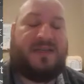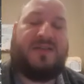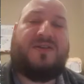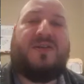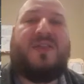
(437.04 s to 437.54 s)

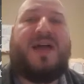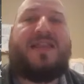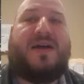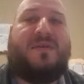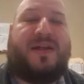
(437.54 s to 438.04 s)
You learn a
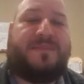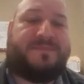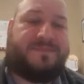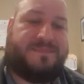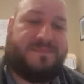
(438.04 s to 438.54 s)
lot that way.
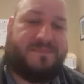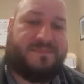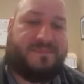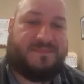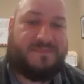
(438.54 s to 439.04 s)

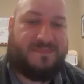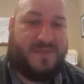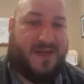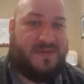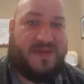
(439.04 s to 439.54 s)

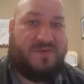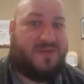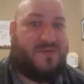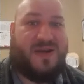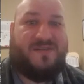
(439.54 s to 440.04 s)
I've done it
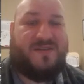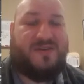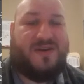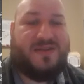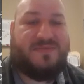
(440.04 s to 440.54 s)
with quite a
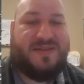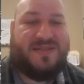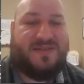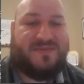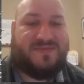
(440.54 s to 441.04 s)
few artists
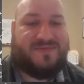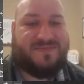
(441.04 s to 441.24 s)
myself.